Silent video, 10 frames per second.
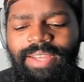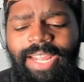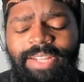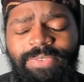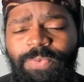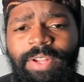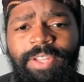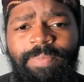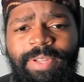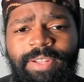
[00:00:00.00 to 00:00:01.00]
And it's, we
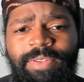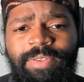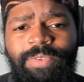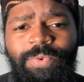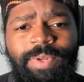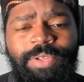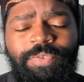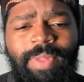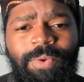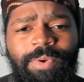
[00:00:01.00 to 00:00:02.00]
only been doing this
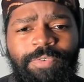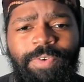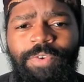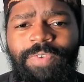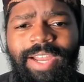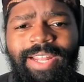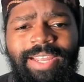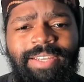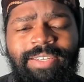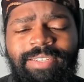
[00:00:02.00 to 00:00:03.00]
for about, what, four, five
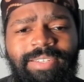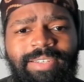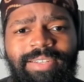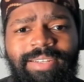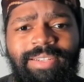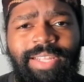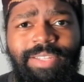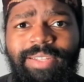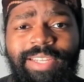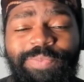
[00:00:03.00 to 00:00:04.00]
days?
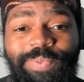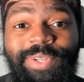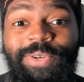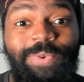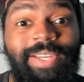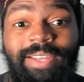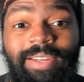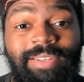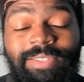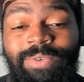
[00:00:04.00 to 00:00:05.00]
That, that's pretty quick,
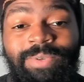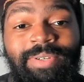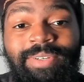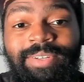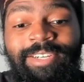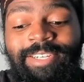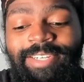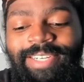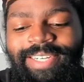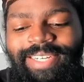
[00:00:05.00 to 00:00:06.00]
y'all. So, uh,
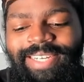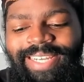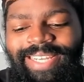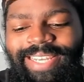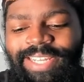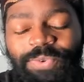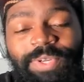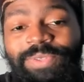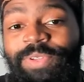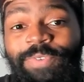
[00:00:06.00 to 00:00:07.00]
yeah,
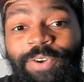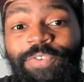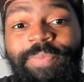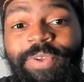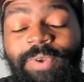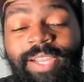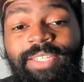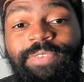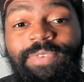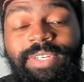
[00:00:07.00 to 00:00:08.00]
twenty twenty-four finna be
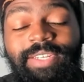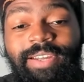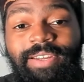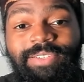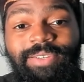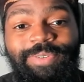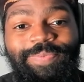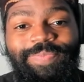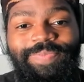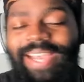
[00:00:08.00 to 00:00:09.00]
crazy for us, y'all. So,
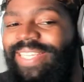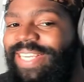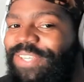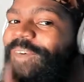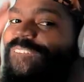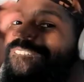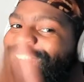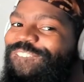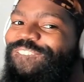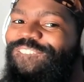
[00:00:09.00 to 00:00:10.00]
y'all stay tuned.
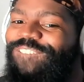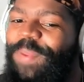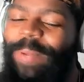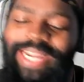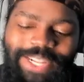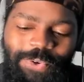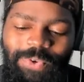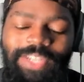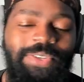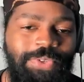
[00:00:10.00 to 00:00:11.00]
But
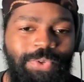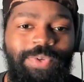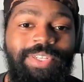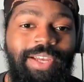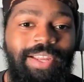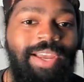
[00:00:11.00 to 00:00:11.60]
anywho, that's gonna do it, y'all.